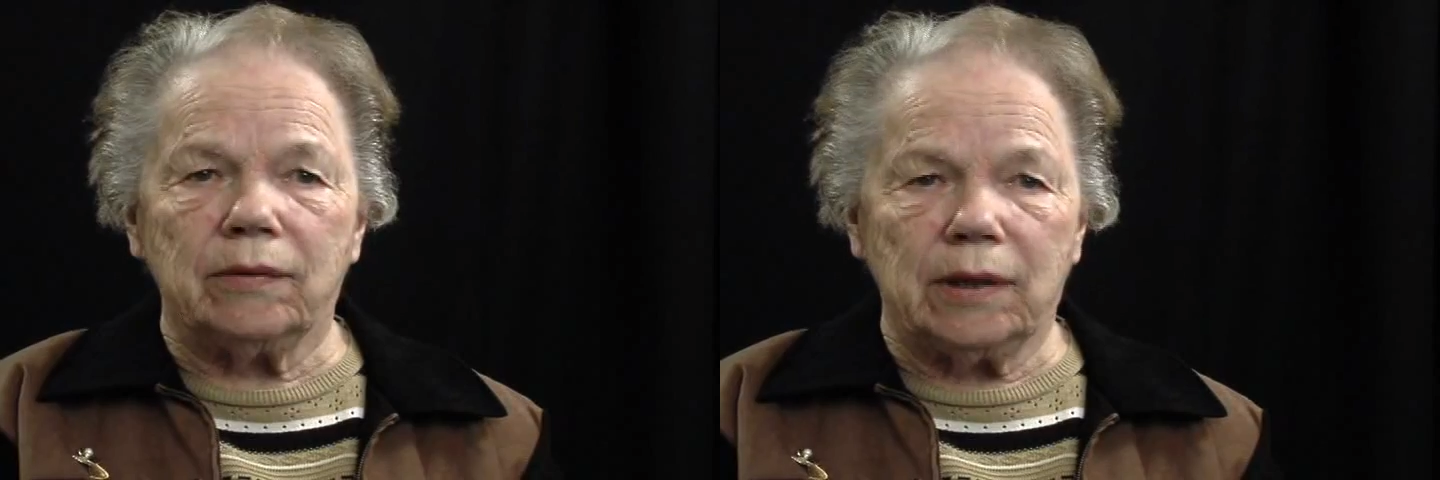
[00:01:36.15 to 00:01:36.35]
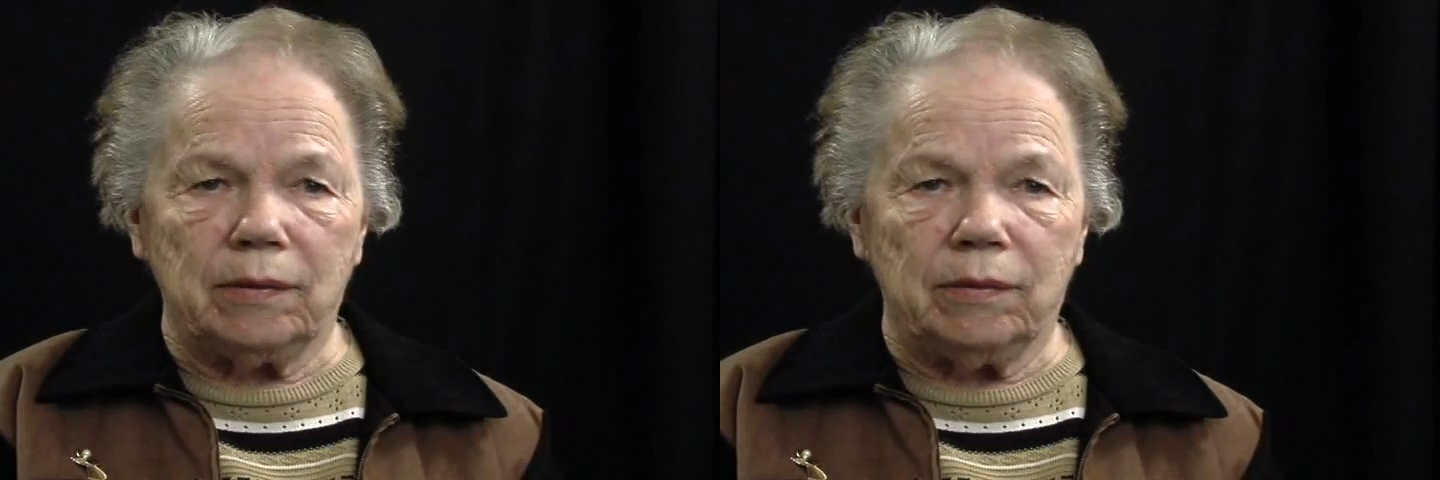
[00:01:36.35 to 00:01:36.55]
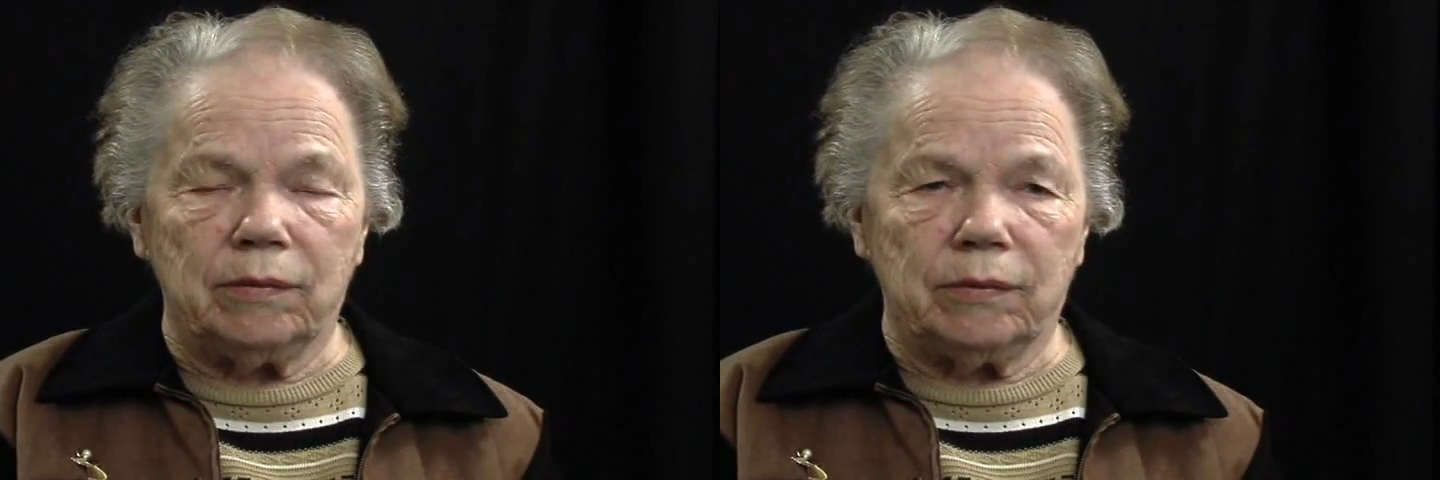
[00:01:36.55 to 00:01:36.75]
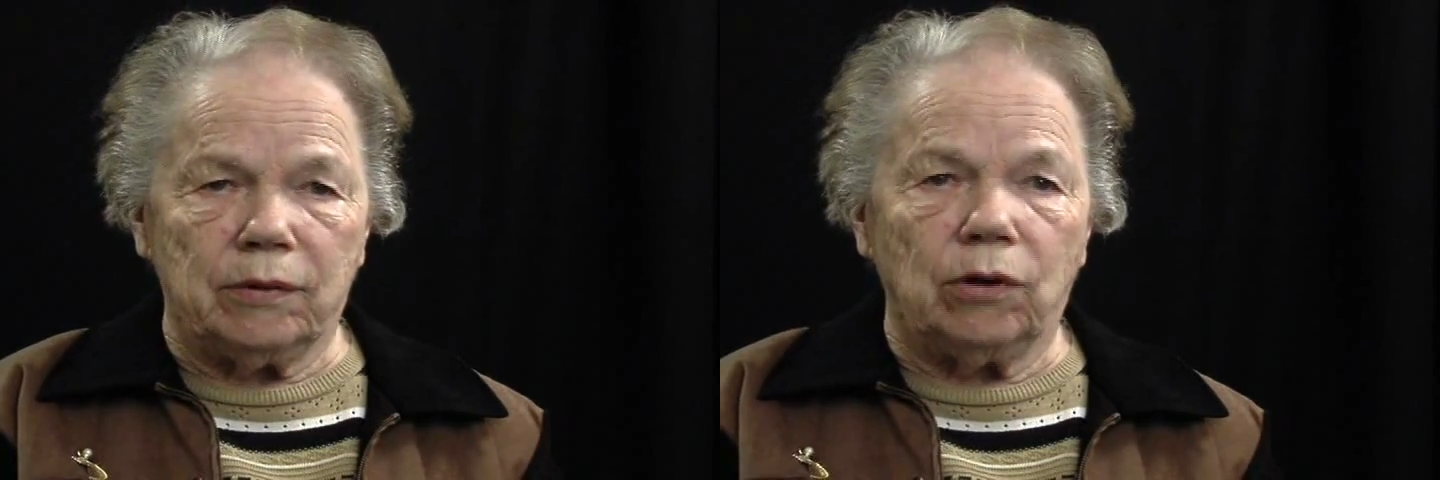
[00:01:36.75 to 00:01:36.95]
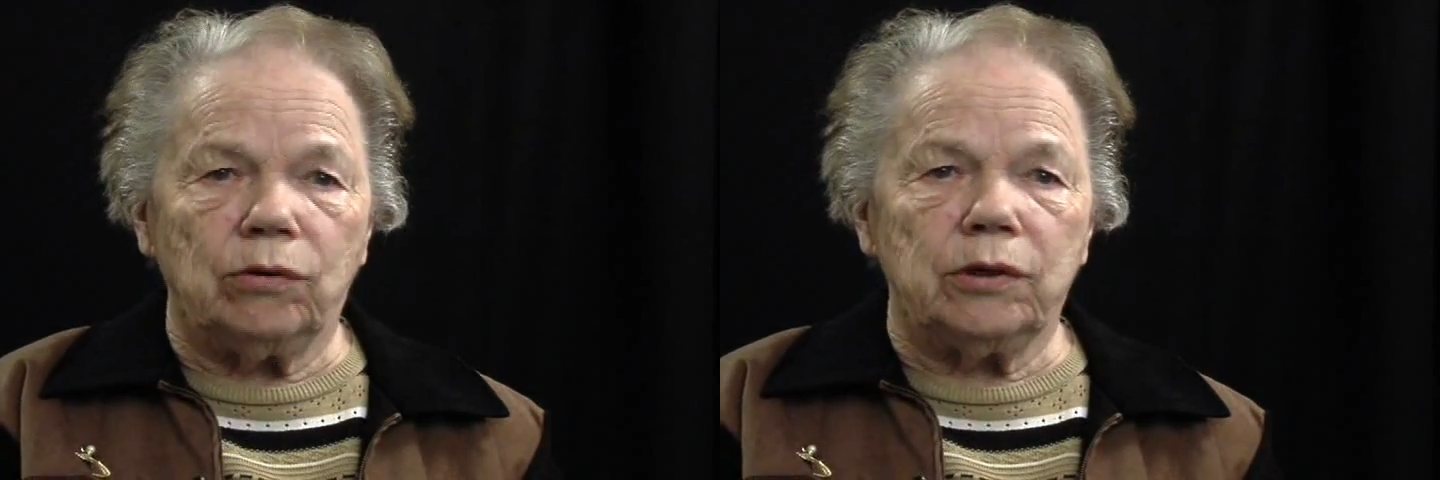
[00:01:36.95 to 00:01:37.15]
They
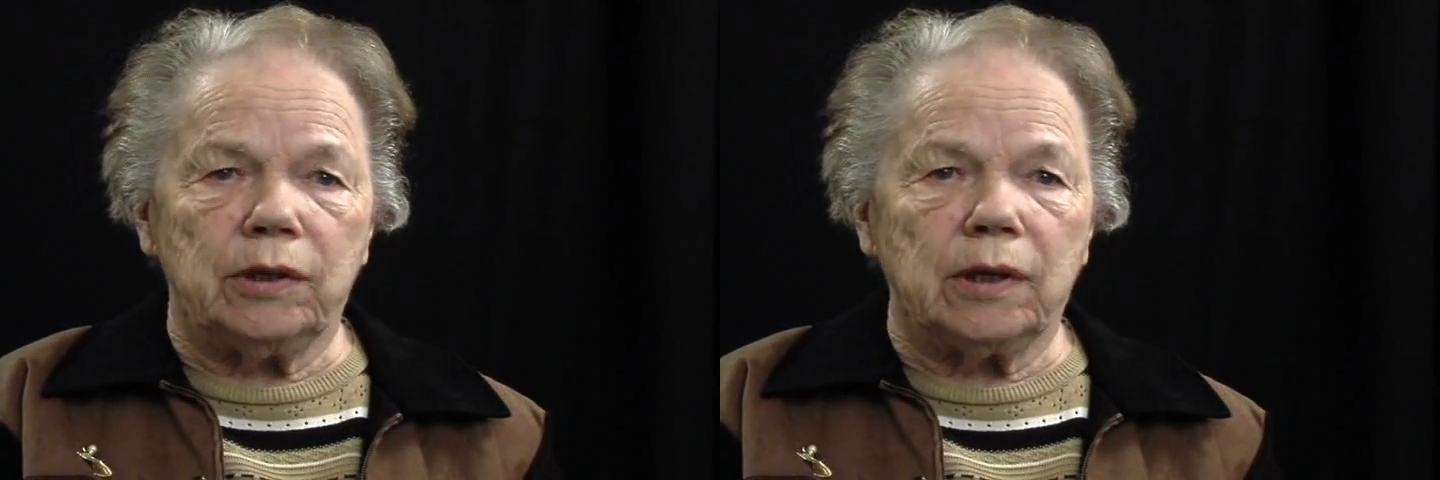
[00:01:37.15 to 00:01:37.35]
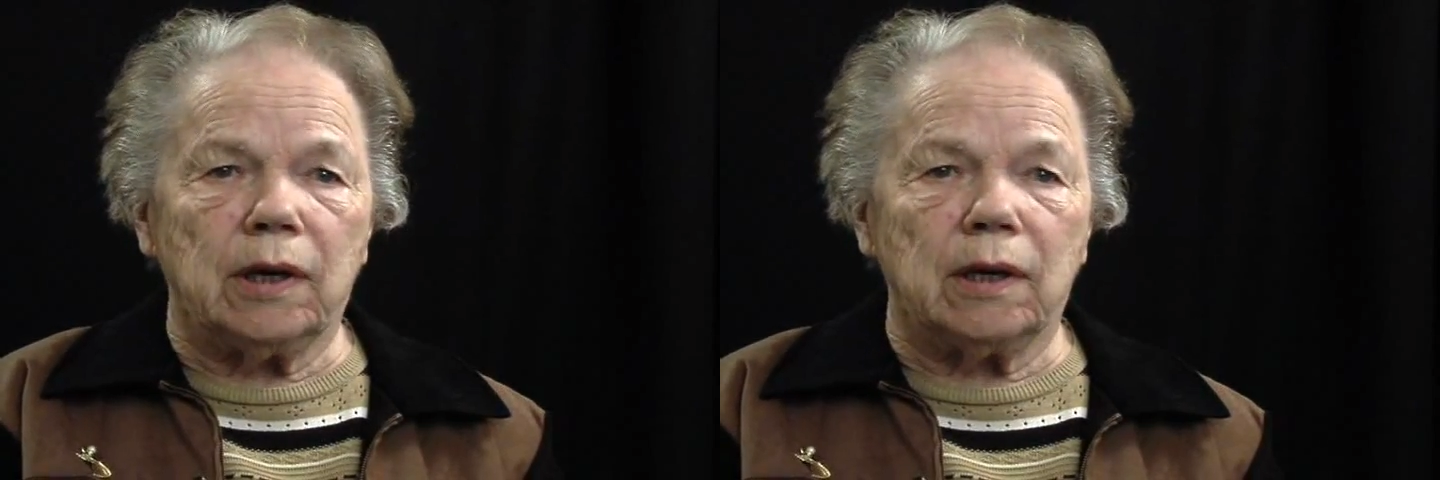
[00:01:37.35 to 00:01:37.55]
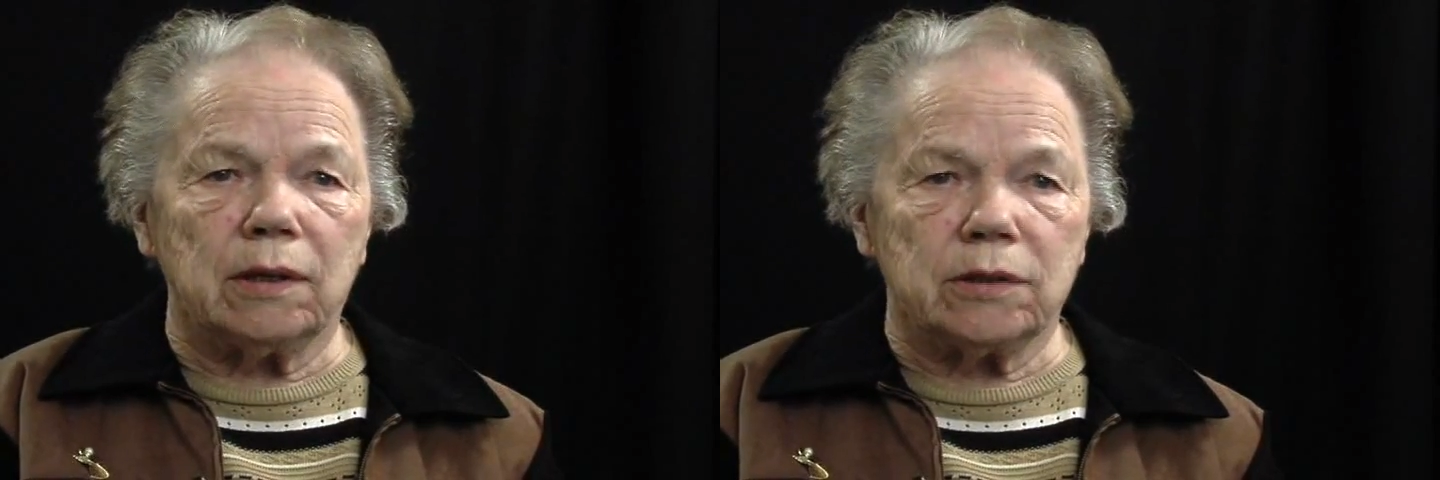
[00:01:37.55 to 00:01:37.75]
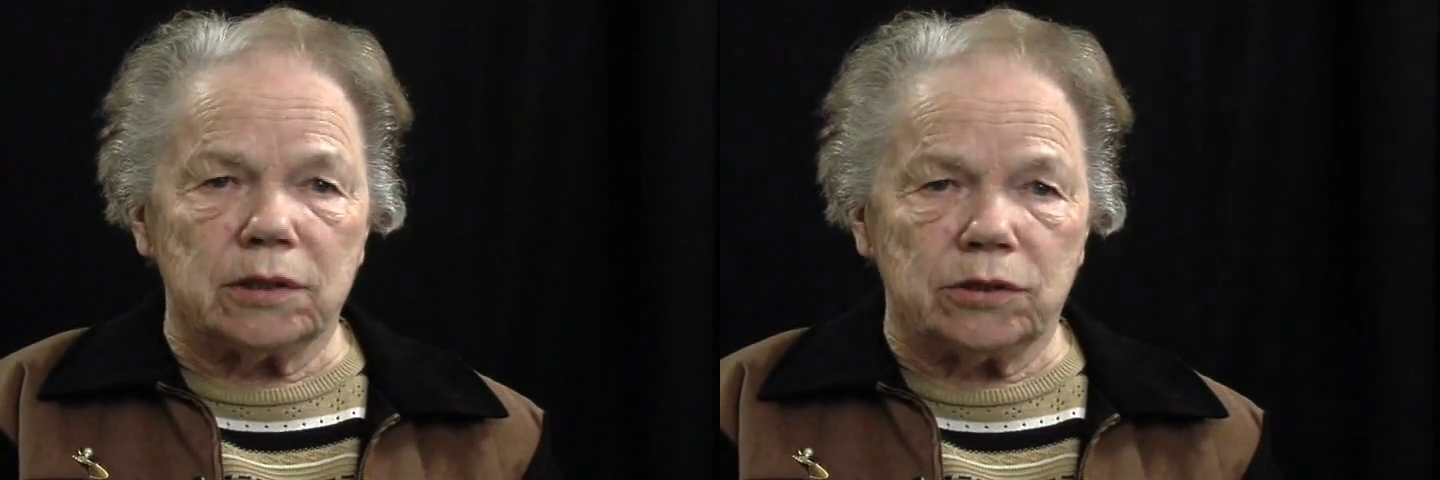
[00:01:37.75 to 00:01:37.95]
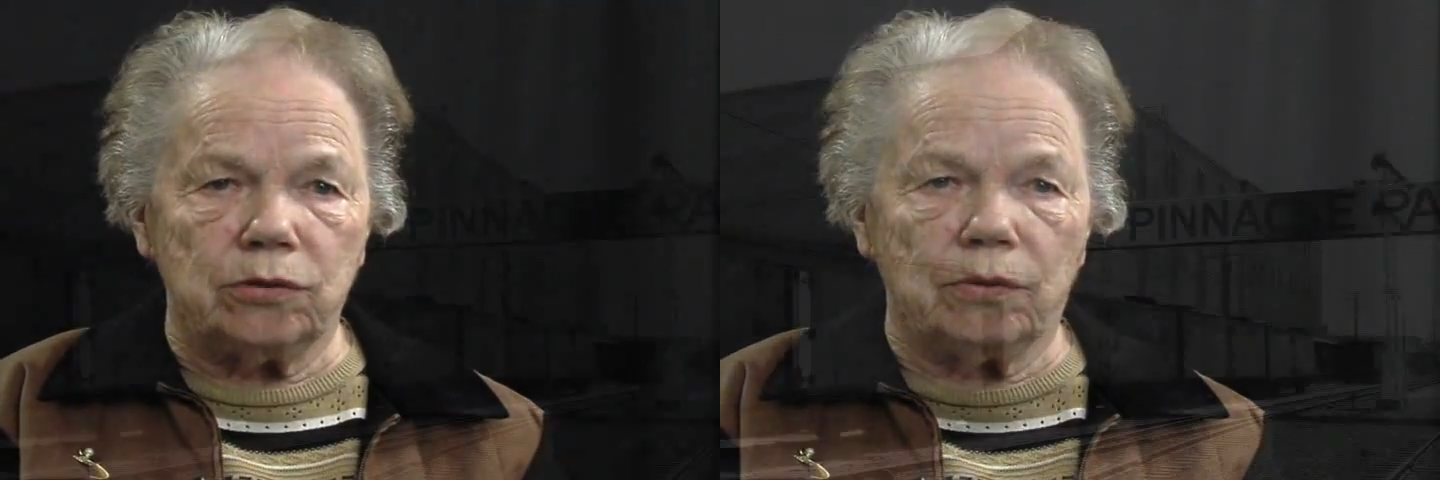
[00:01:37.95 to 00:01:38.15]
loaded the cars
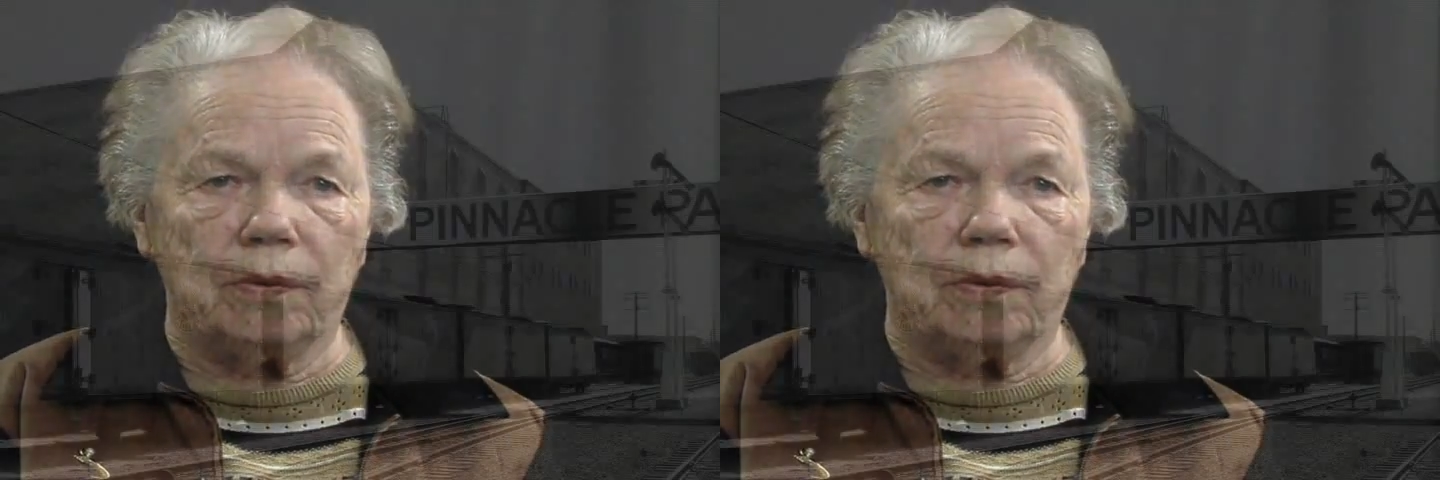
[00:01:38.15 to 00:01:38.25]
as you were